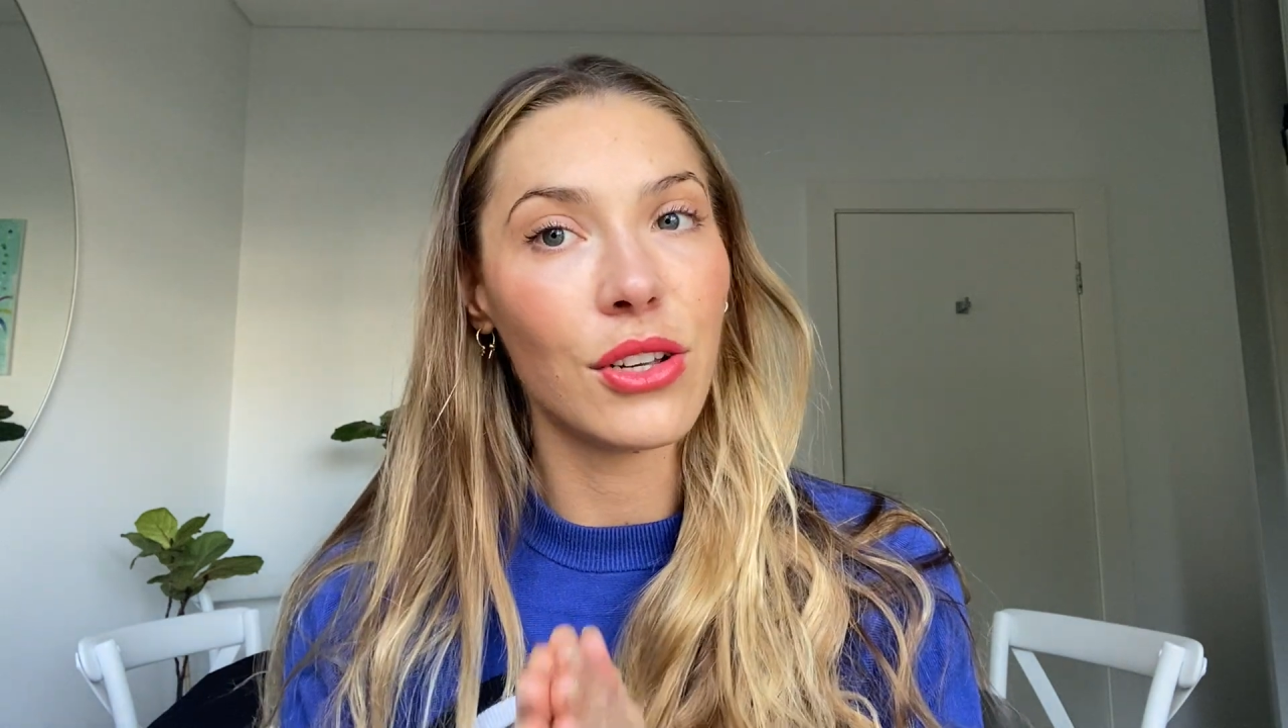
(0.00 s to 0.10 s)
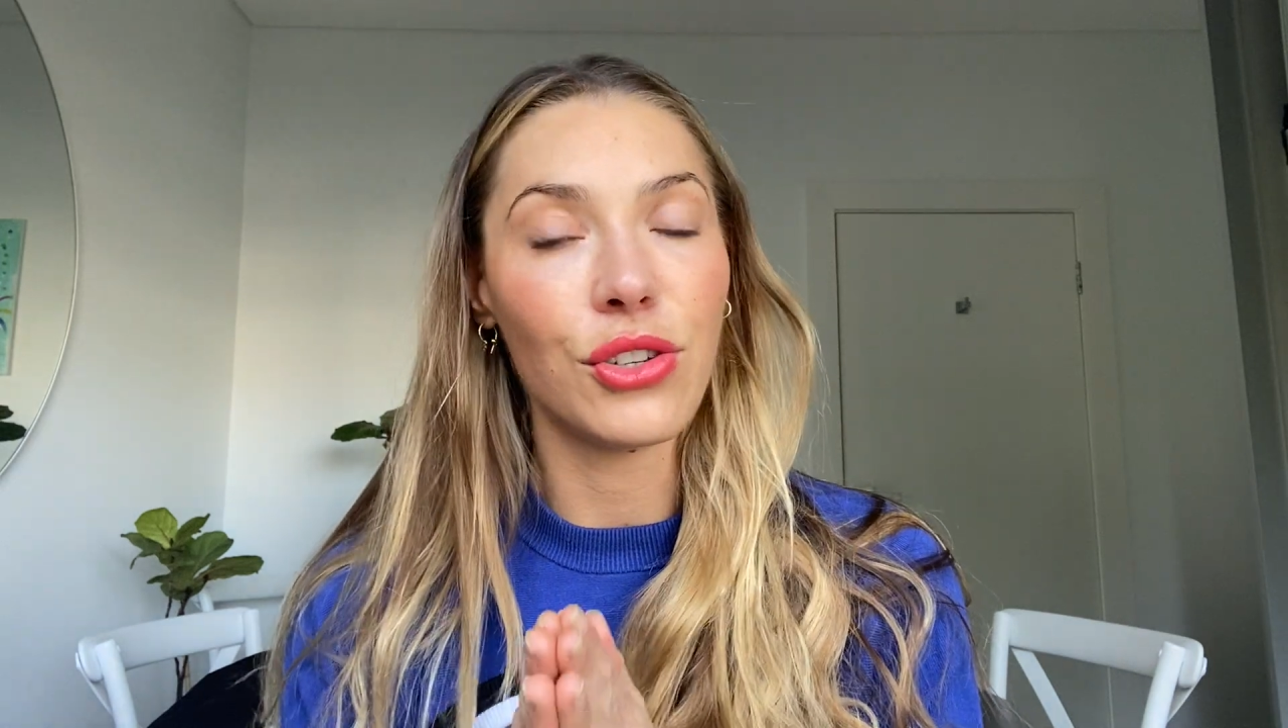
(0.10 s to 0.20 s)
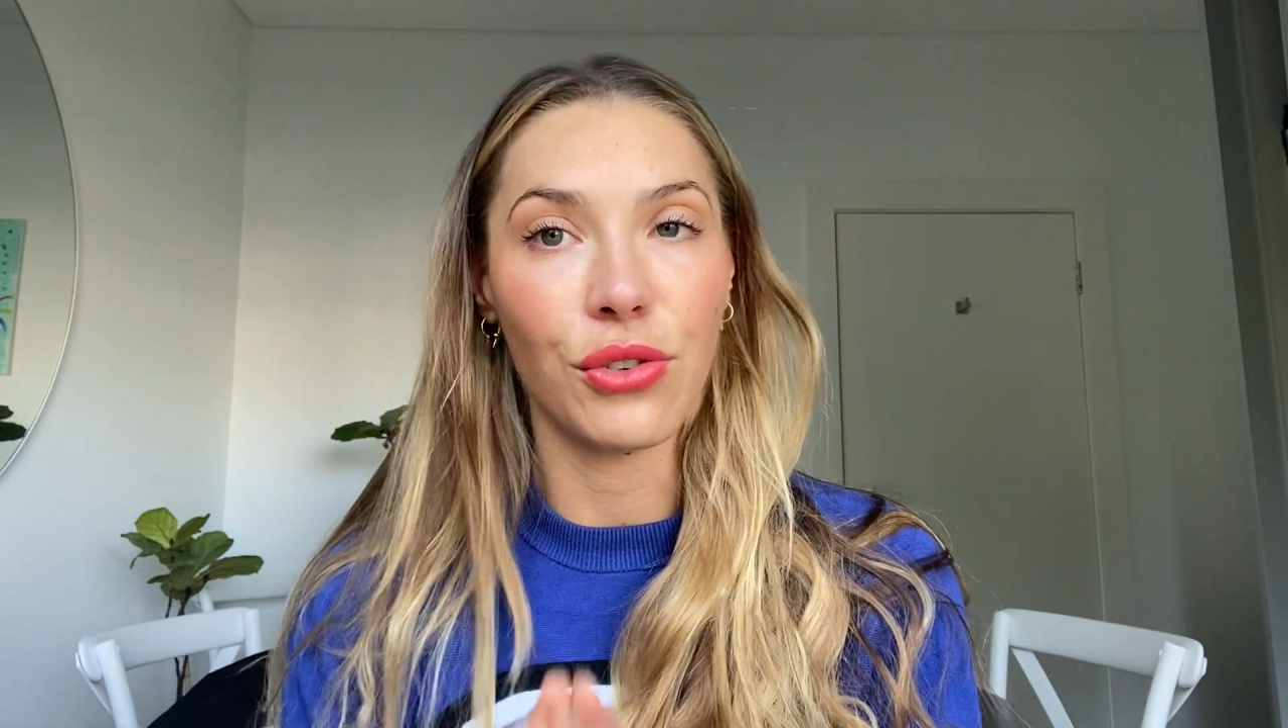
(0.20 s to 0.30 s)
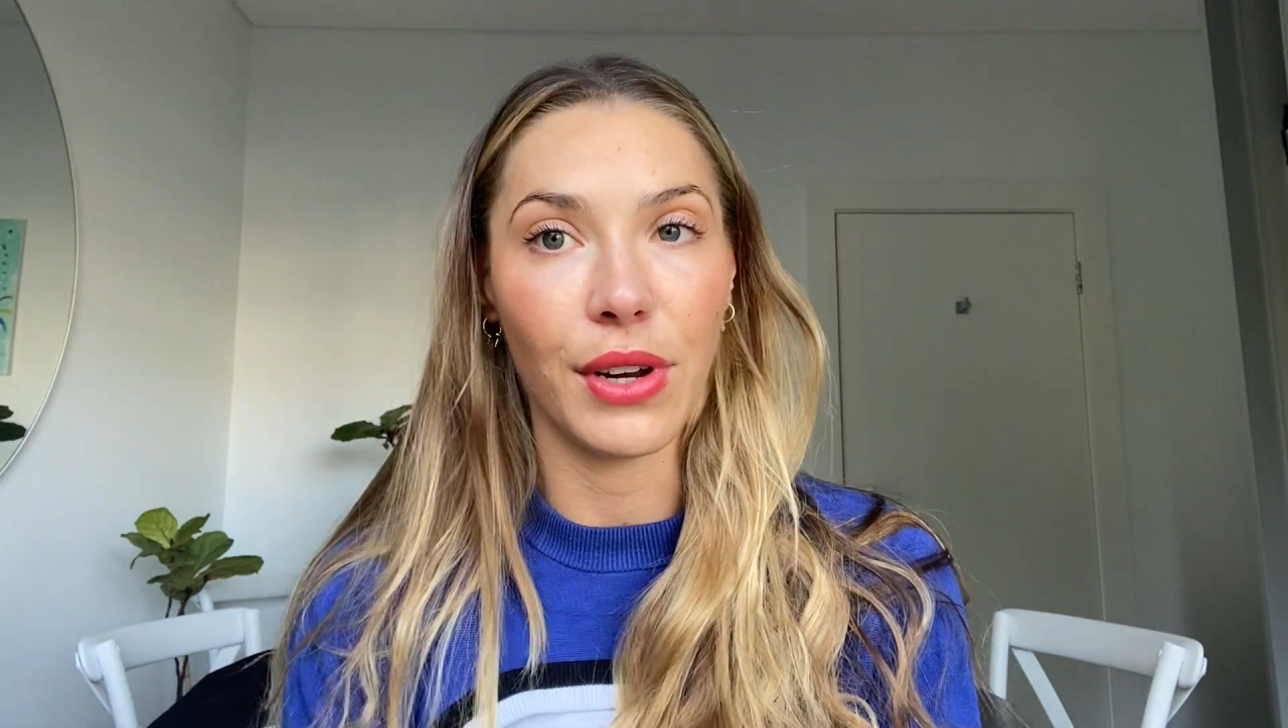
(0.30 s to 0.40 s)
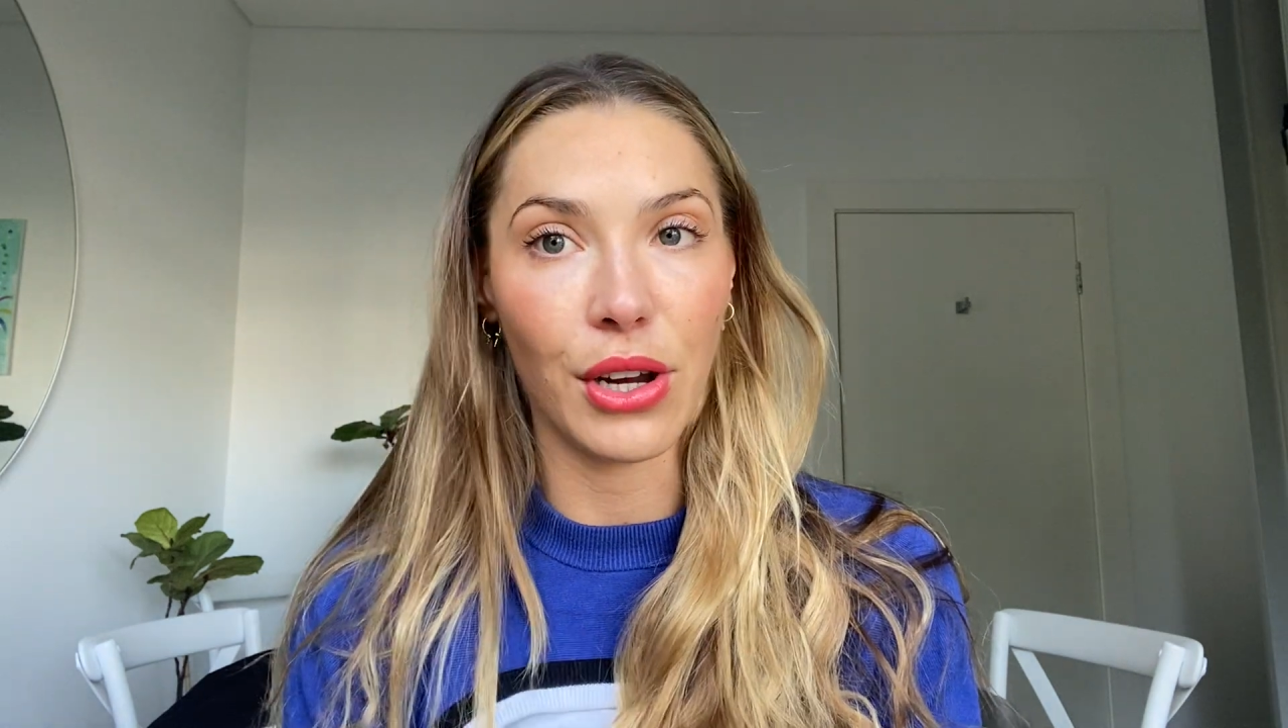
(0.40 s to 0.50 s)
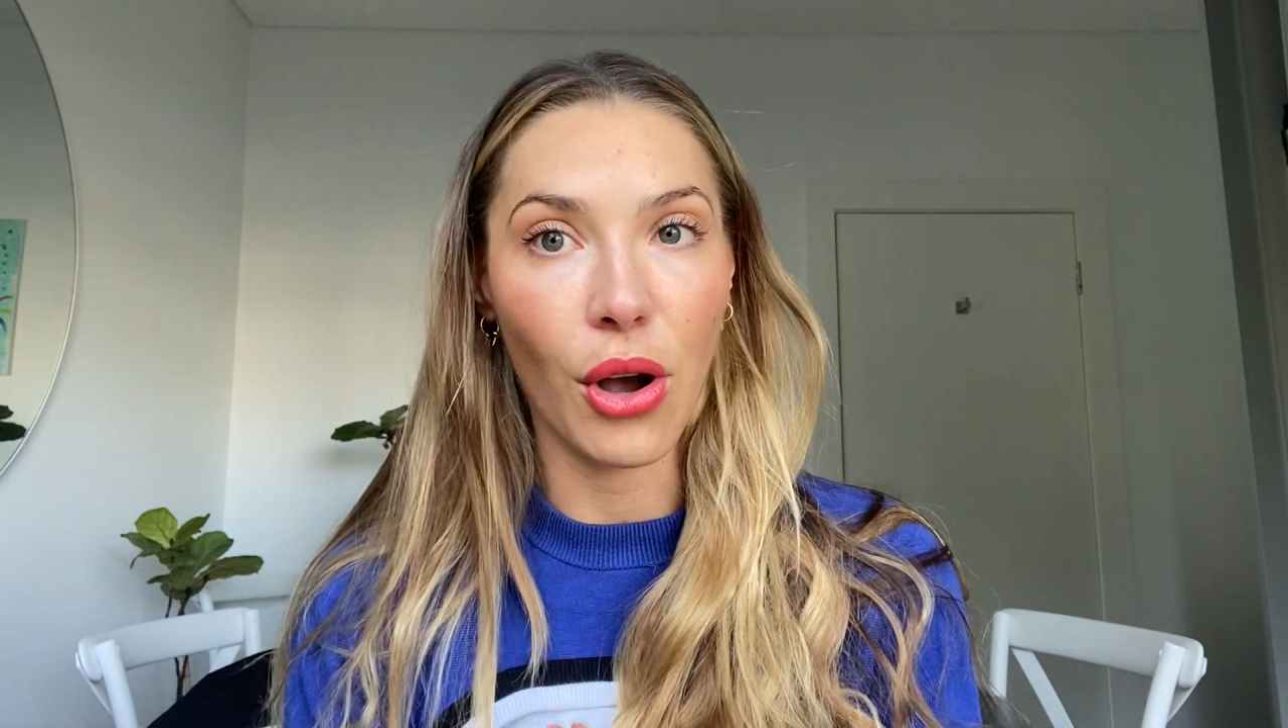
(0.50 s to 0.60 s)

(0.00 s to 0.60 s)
during